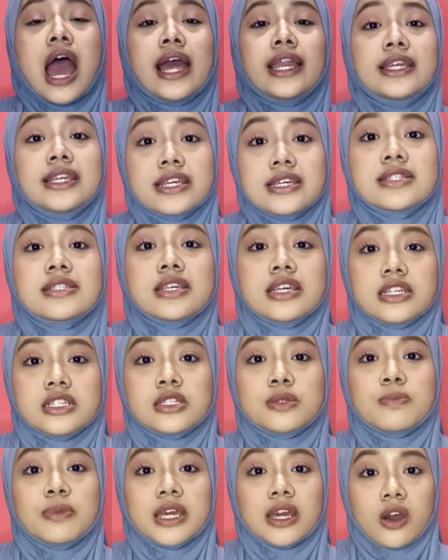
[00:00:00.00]
This is
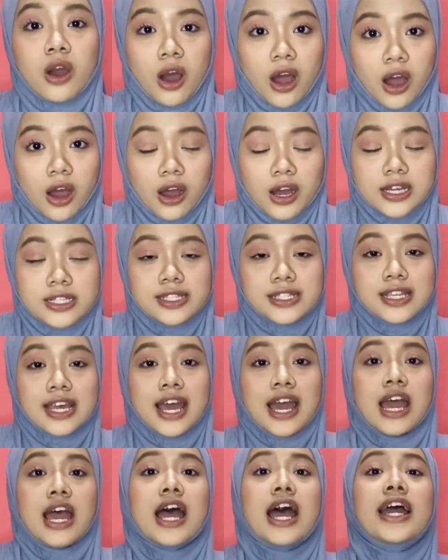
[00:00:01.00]
because
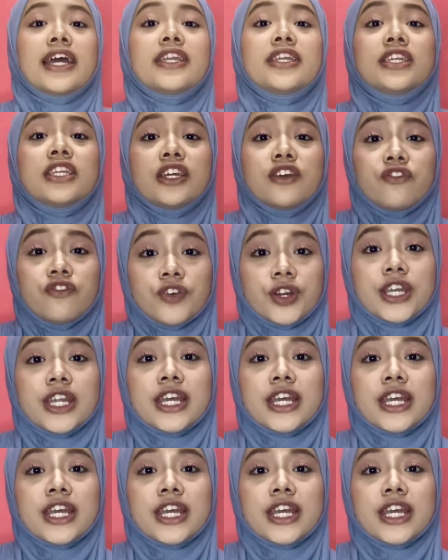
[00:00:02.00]
different